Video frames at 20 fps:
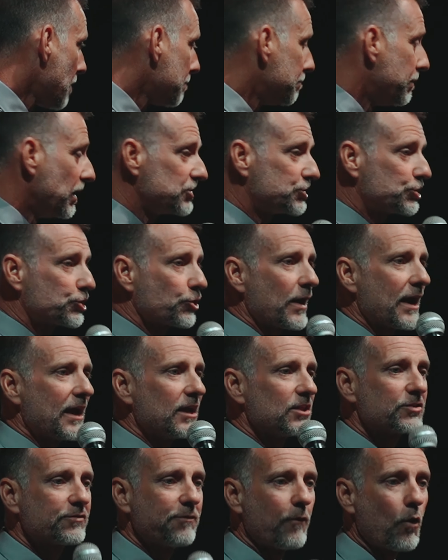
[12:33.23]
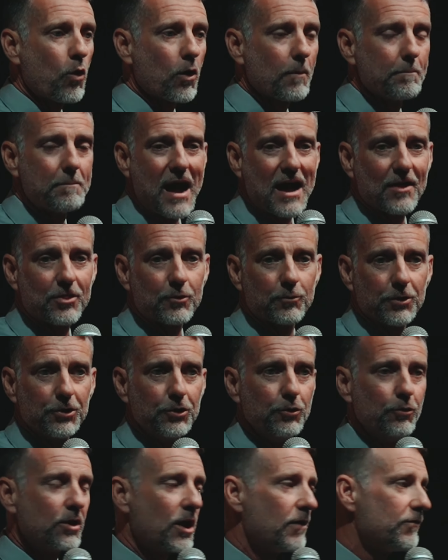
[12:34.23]
but transformed by the
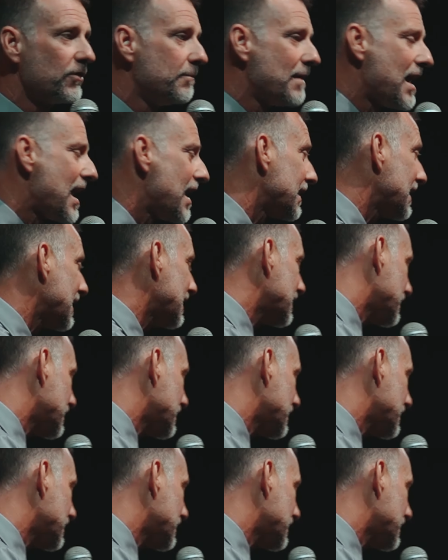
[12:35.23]
renewing of the mind. And